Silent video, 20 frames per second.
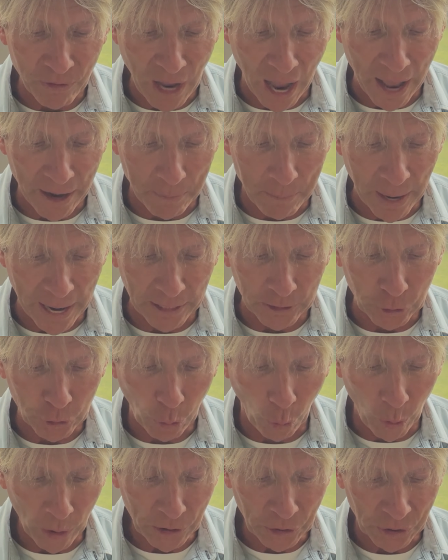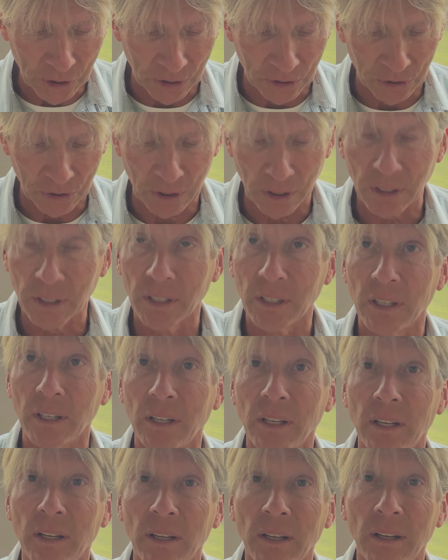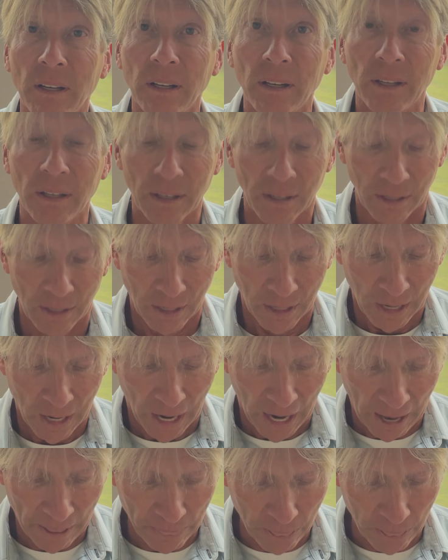got to make choices. And